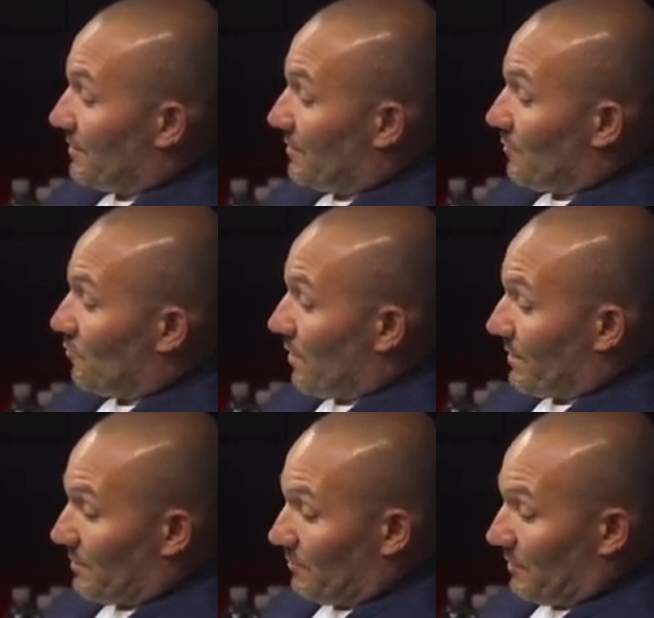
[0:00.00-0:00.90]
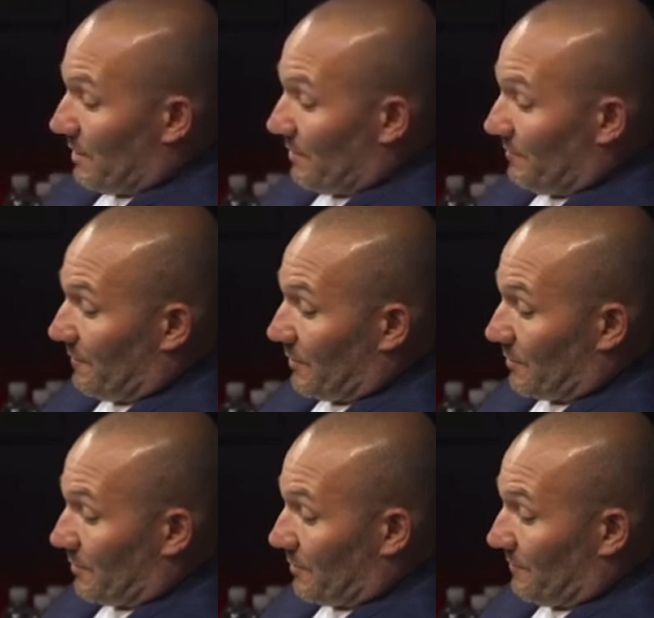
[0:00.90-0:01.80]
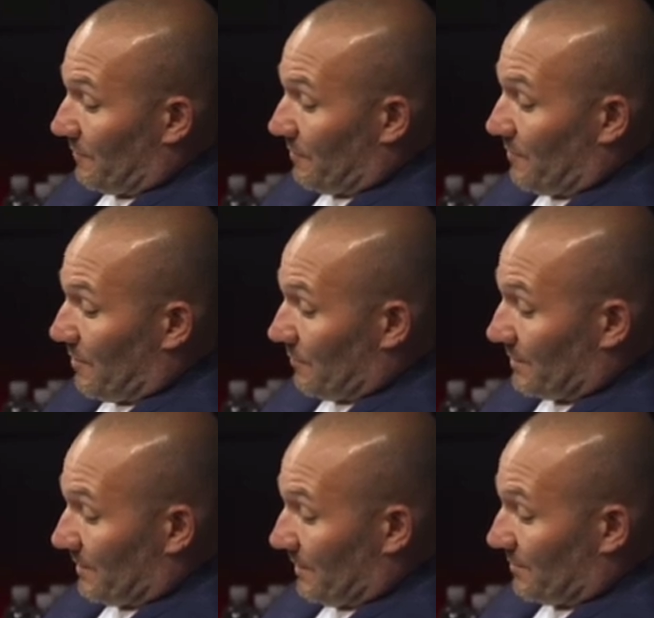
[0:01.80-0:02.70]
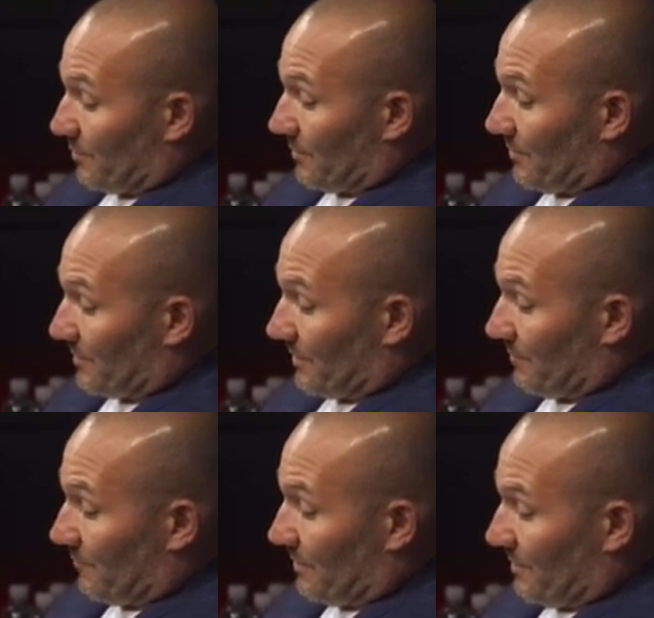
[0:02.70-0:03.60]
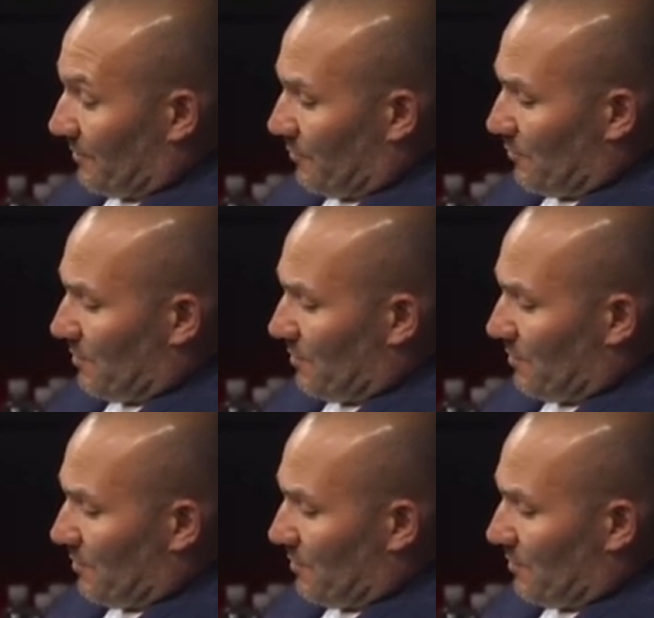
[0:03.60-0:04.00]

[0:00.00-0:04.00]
what you love her for the most is producing with you